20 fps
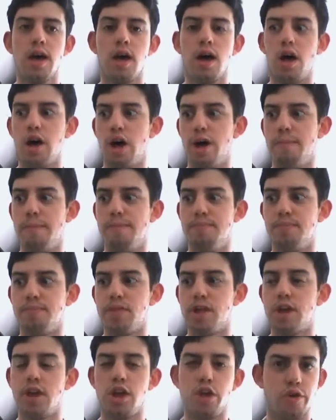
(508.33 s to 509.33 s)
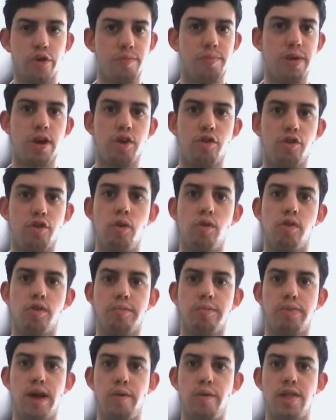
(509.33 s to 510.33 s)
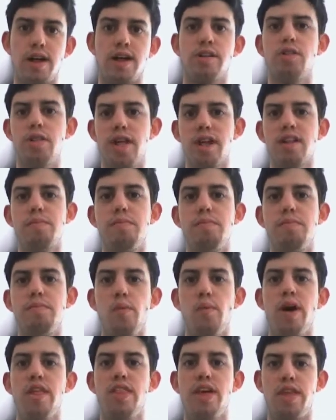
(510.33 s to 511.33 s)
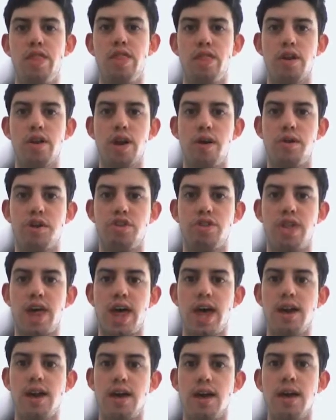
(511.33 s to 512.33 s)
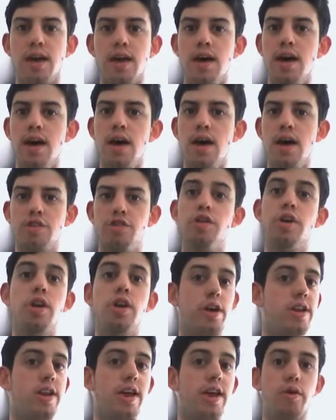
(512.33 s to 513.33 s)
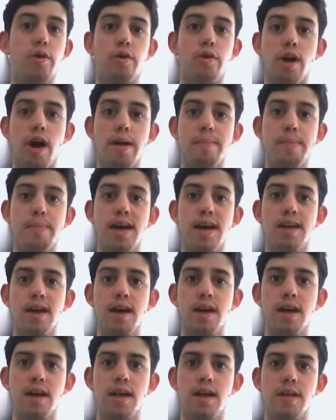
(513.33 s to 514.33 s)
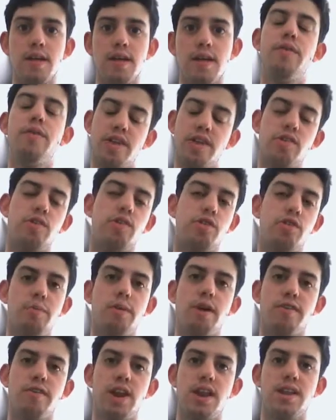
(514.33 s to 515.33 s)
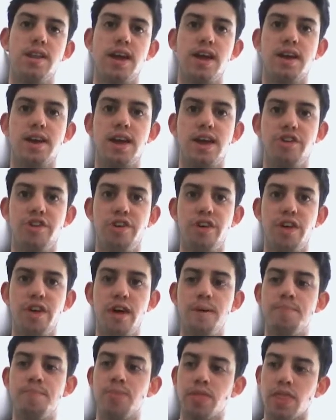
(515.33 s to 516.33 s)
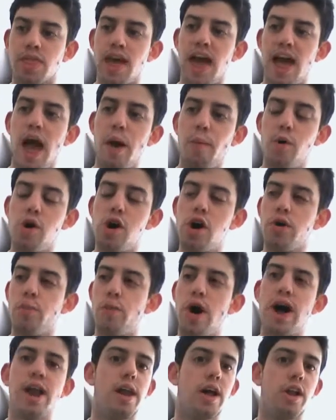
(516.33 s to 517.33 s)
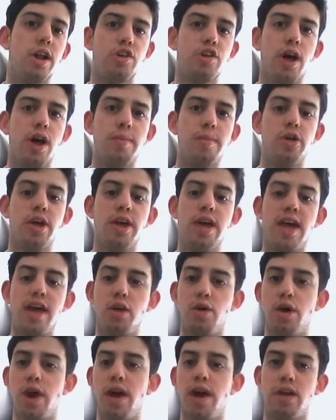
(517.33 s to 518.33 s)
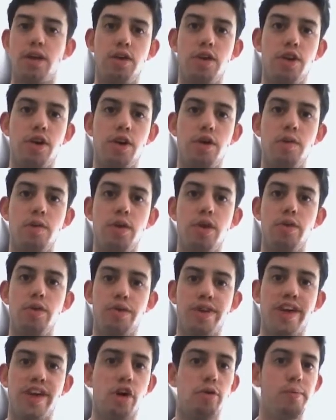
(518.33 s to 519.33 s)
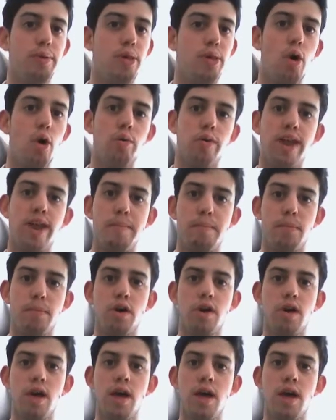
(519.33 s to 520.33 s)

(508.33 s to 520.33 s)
USB controllers and play with that, so that's maybe where the direction they're heading. So you can continue on your iPad, and this assuming you have an internet connection. At work, at lunchtime, you can get your your terrible old netbook